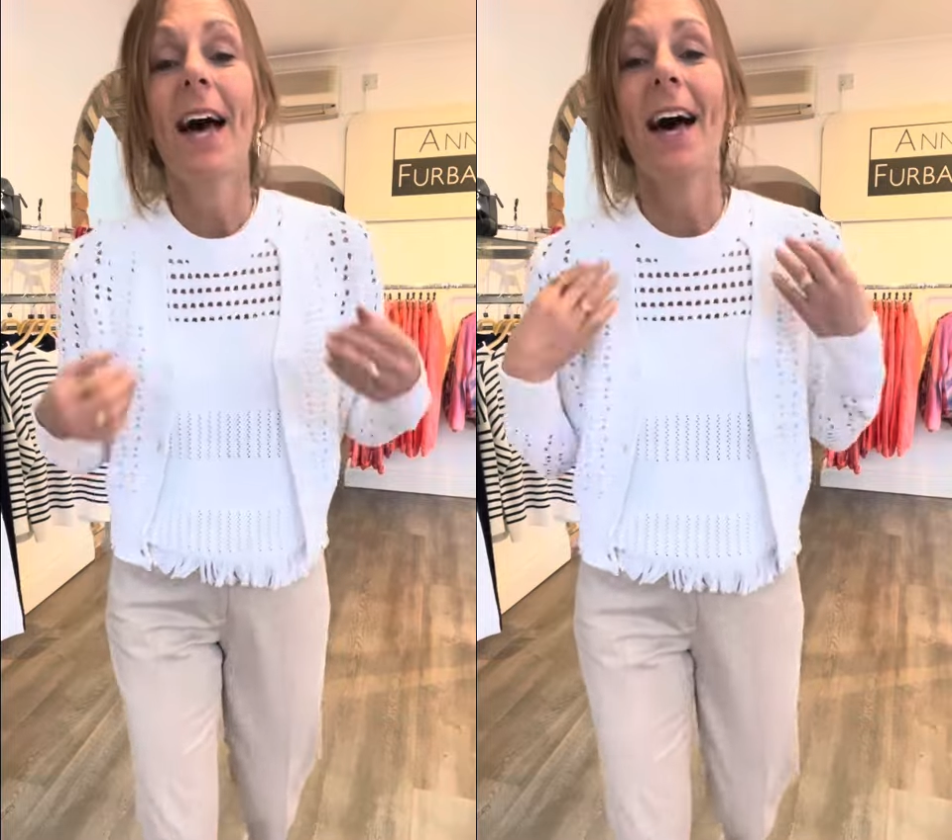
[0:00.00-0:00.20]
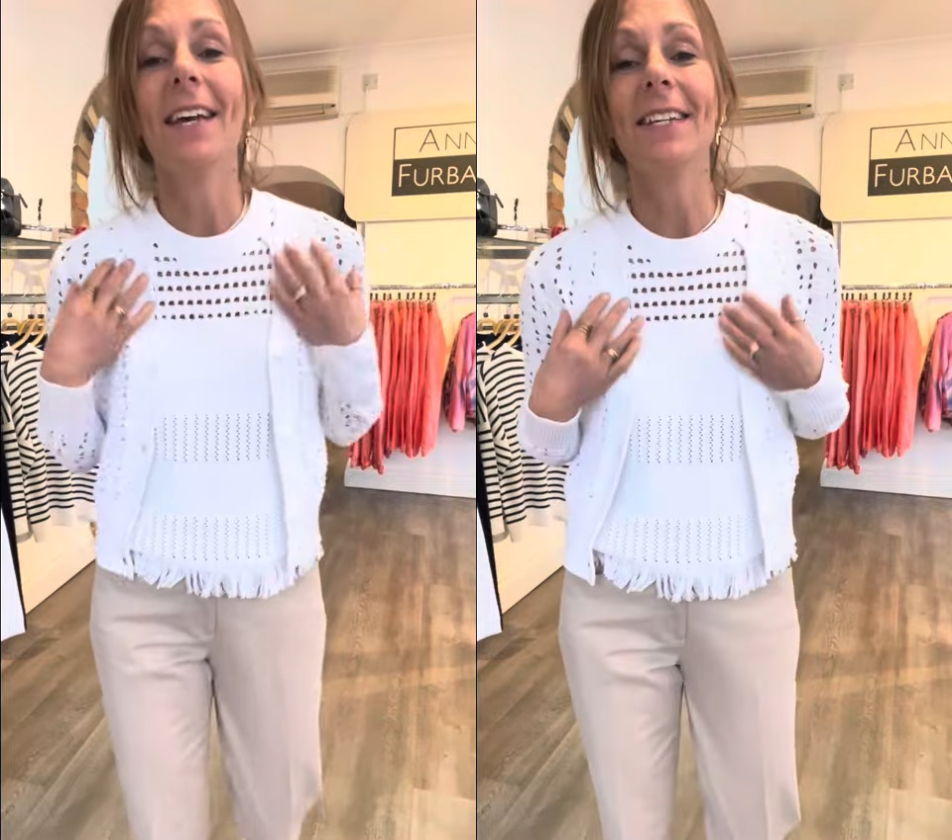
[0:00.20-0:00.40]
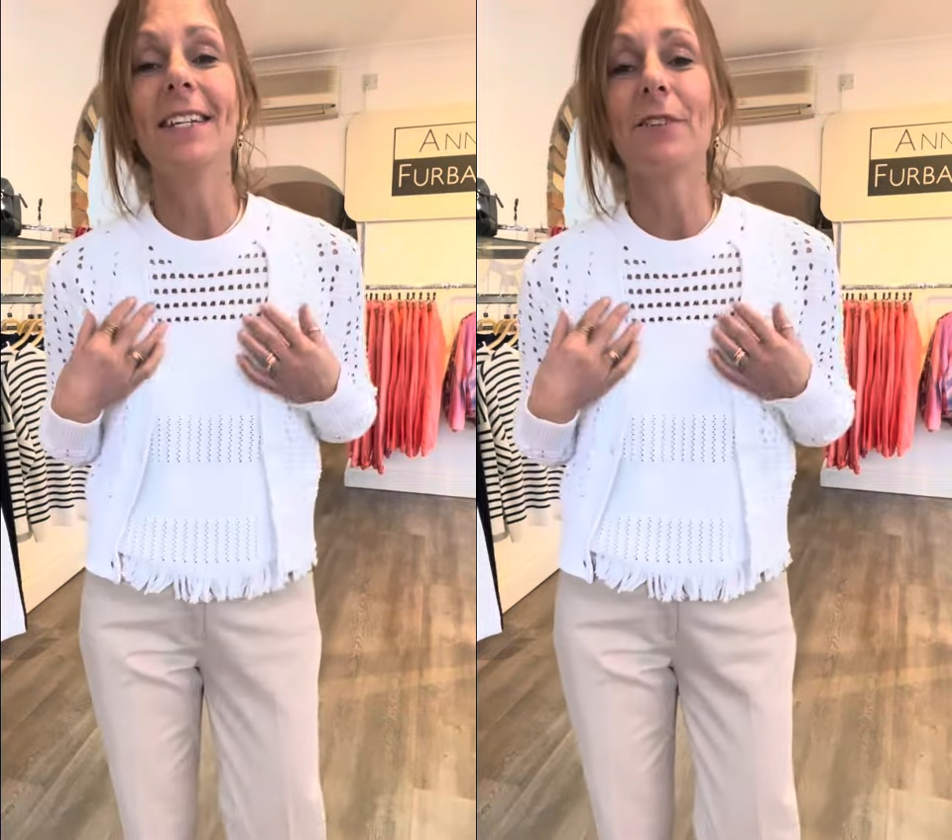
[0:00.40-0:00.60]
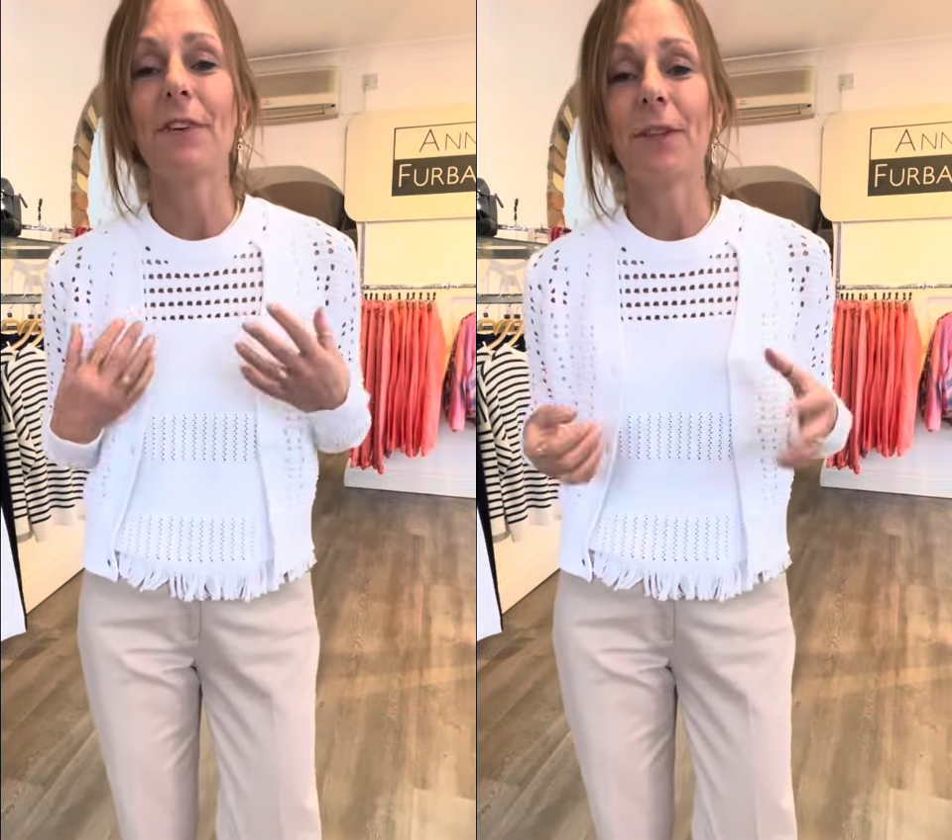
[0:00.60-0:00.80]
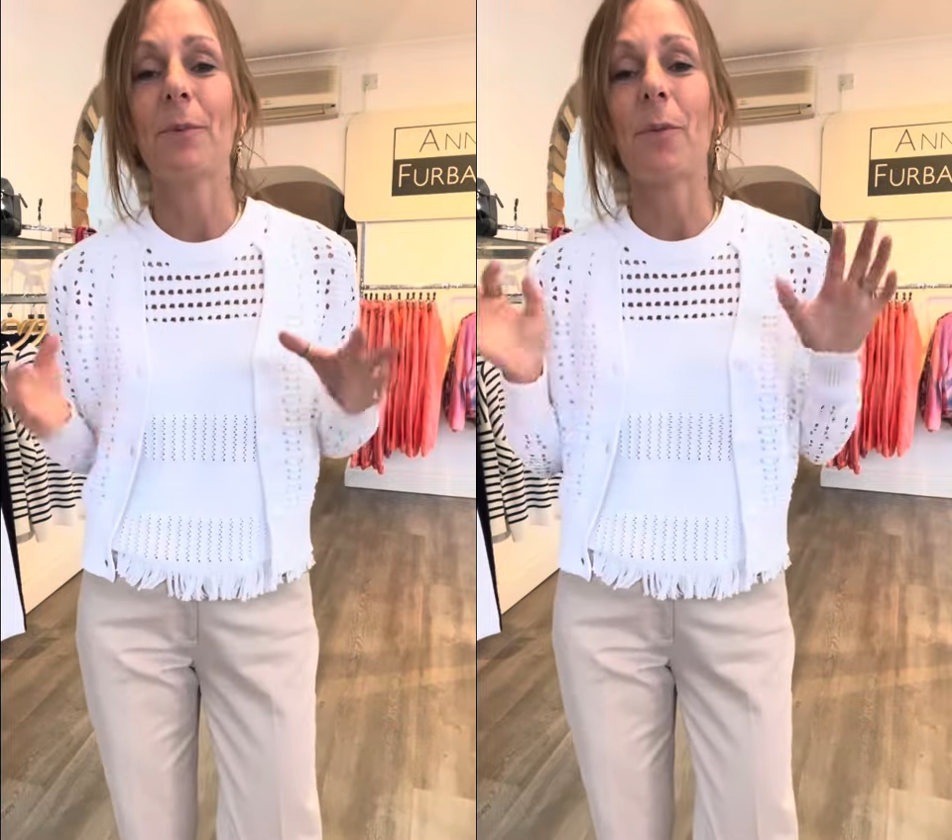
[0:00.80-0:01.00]
You need to
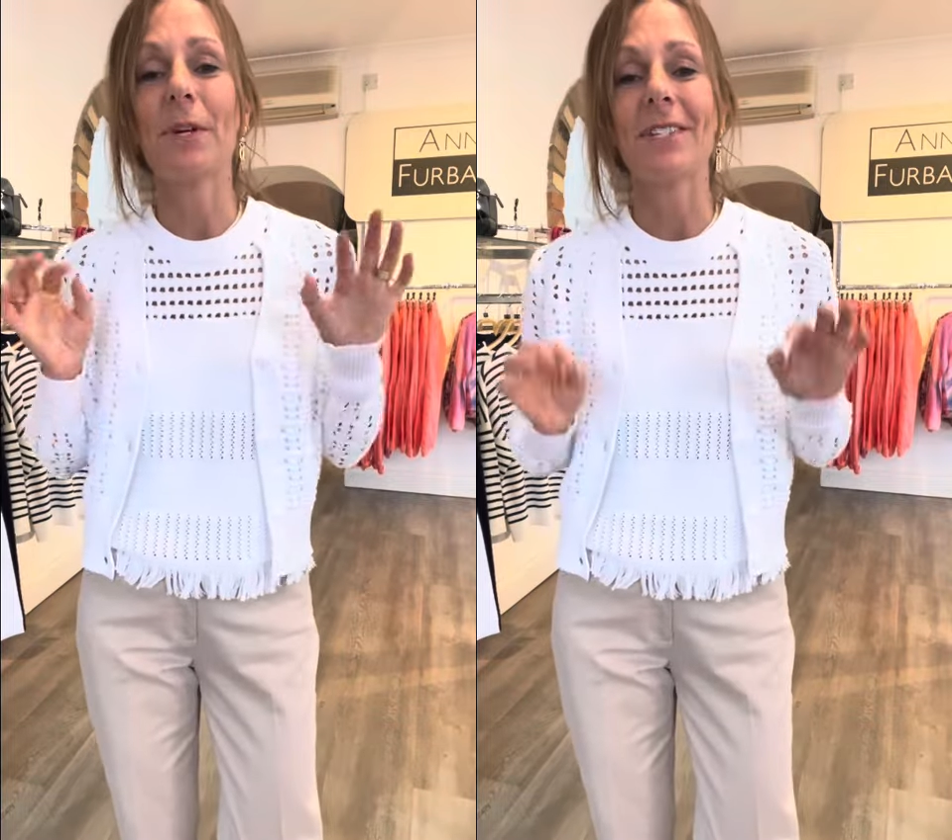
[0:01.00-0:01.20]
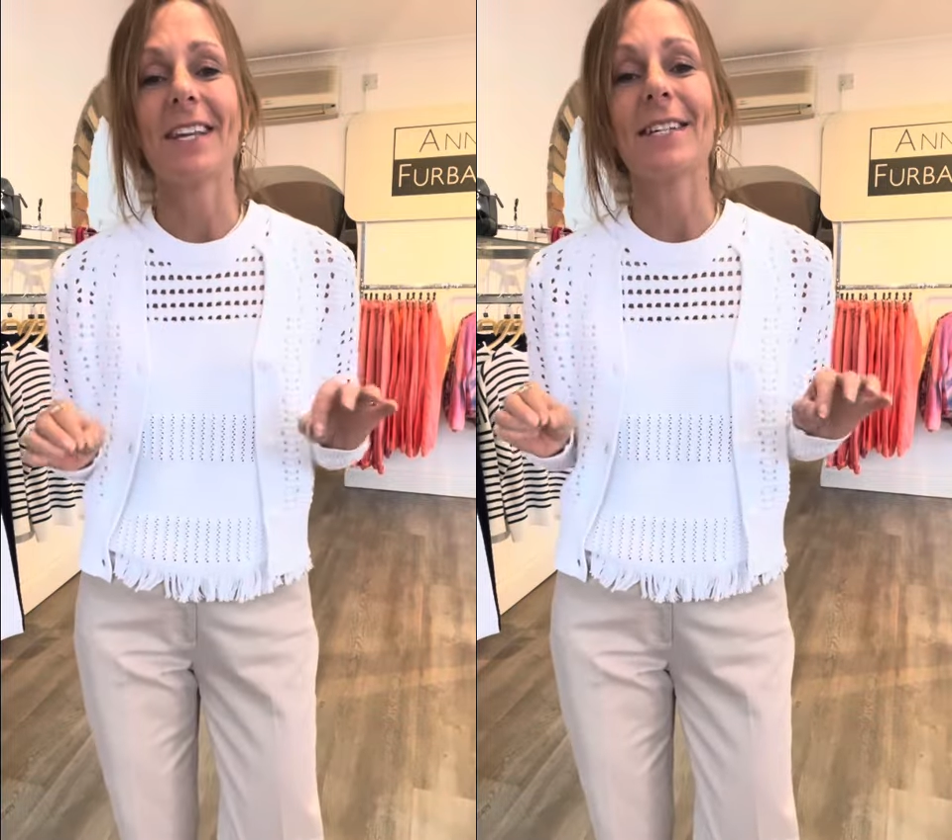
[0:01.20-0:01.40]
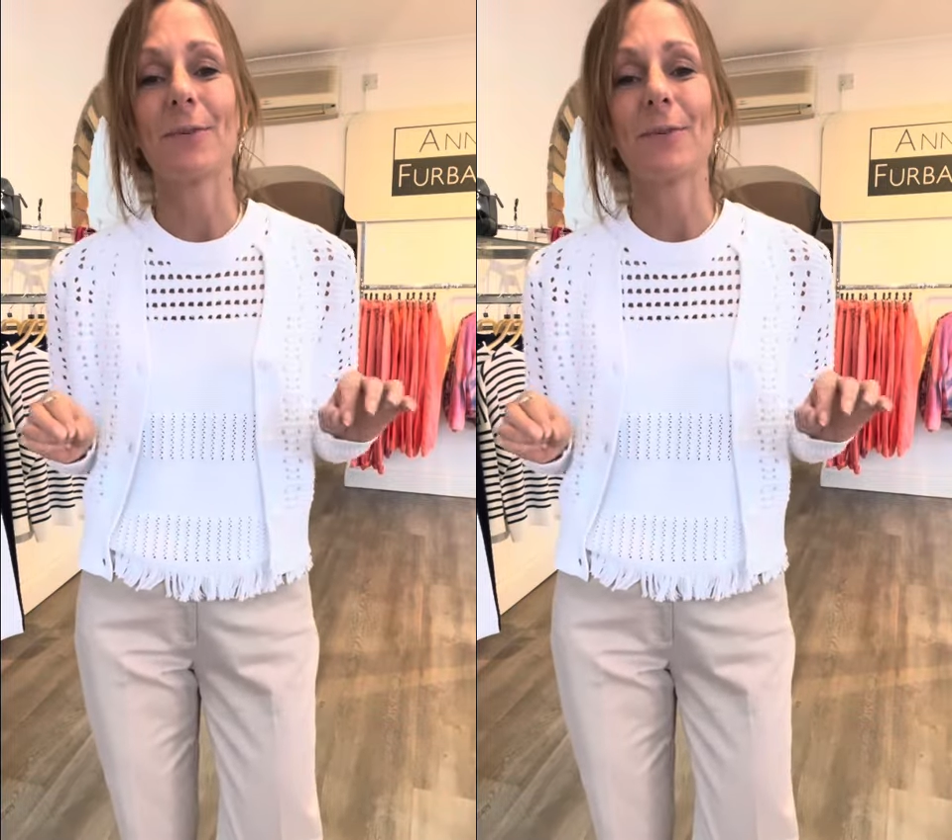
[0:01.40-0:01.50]
feel them on, because that's